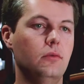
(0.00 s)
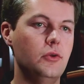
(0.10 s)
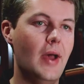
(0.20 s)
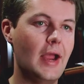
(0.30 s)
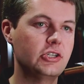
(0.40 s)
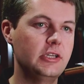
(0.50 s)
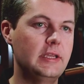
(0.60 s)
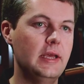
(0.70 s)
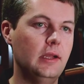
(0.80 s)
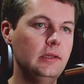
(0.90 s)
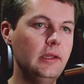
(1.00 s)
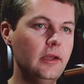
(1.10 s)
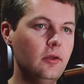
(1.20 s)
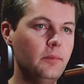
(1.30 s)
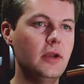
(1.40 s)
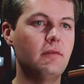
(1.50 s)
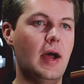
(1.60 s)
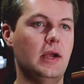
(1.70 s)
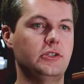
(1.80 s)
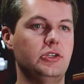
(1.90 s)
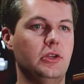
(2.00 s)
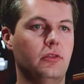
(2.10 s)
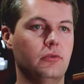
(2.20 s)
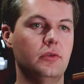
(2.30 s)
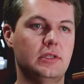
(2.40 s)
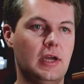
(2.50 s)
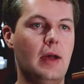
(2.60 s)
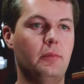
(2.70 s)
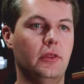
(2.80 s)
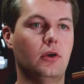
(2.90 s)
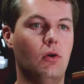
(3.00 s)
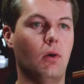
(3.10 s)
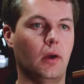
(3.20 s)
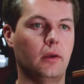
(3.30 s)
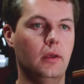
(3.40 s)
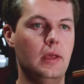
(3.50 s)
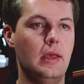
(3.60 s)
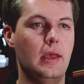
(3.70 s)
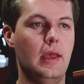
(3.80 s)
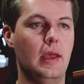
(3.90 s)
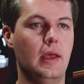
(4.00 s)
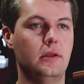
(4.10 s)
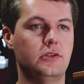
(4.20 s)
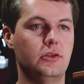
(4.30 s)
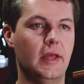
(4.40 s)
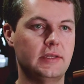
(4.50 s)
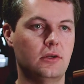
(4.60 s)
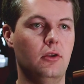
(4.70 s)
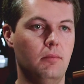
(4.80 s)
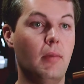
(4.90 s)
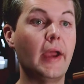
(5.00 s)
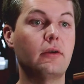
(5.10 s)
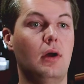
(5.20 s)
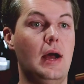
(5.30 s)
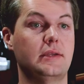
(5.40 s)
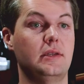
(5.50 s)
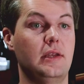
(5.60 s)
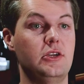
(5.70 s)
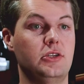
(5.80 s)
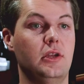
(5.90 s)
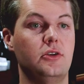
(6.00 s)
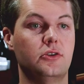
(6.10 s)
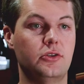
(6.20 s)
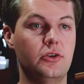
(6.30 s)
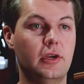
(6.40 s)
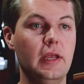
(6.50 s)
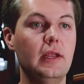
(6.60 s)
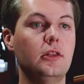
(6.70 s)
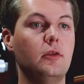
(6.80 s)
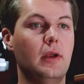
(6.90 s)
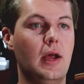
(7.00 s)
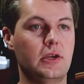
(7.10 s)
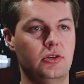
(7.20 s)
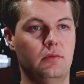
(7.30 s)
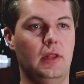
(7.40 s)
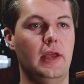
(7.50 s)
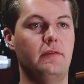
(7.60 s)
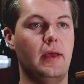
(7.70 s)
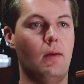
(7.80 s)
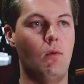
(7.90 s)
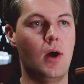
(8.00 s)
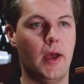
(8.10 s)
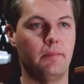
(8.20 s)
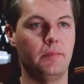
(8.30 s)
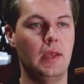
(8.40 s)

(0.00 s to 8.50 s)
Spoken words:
you actually get a little bit of oxygen through the top of the cork. And so that's called micro-oxidation. And so you're getting a little bit of oxygen over the life of that wine.